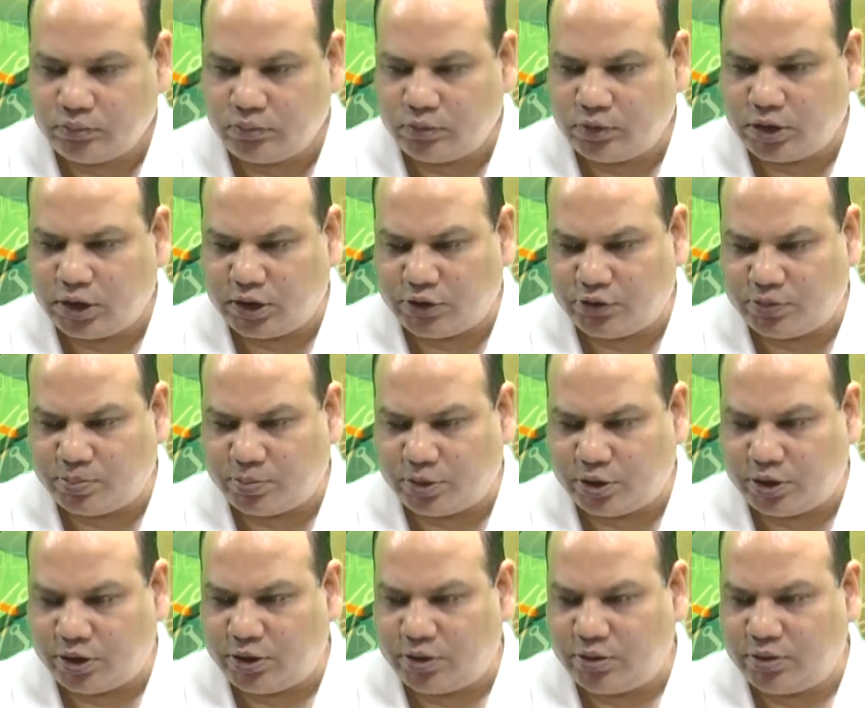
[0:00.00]
Next
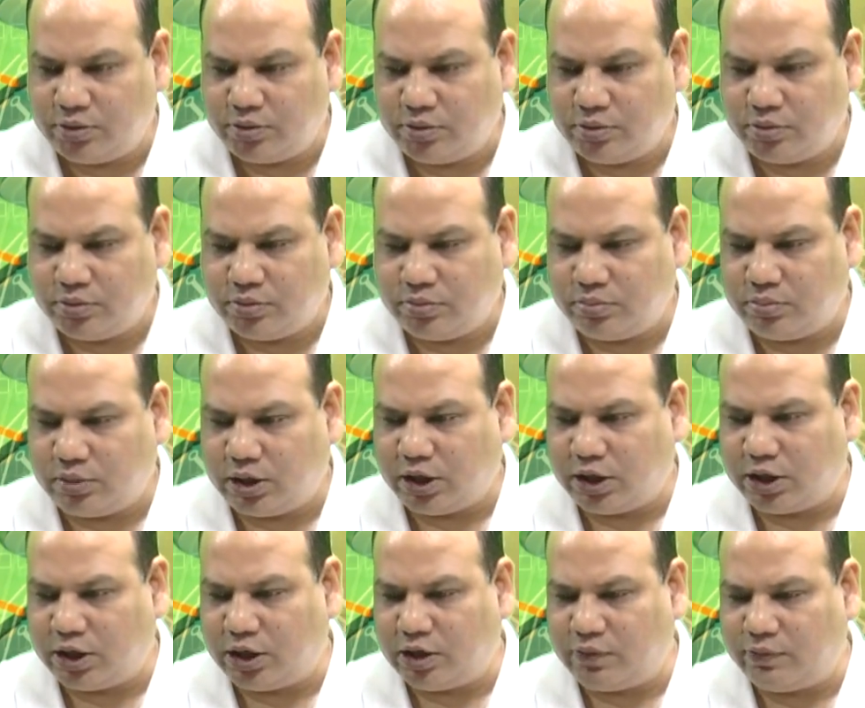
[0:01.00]
point,
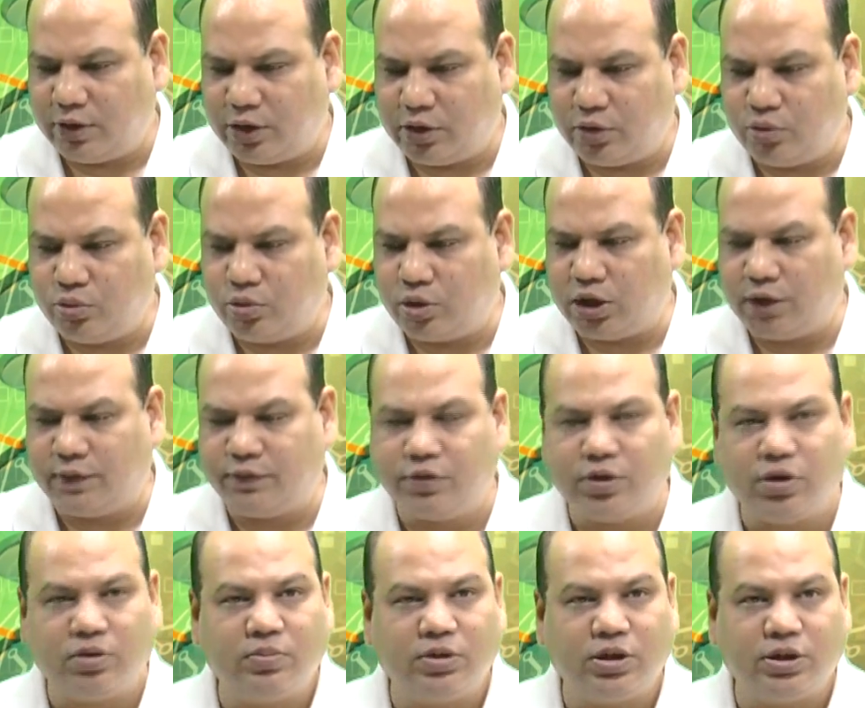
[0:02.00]
market value
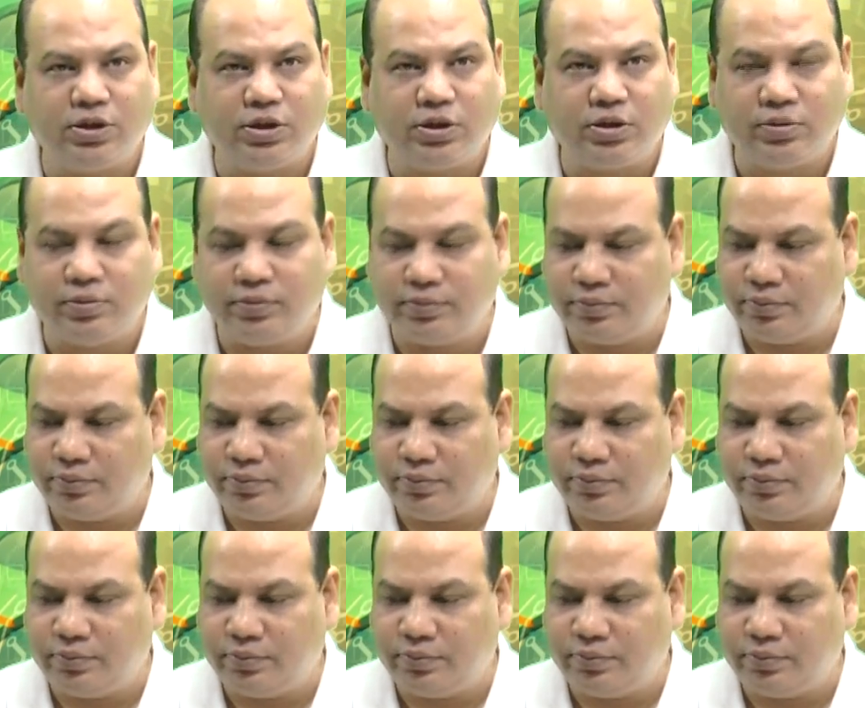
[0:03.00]
after merger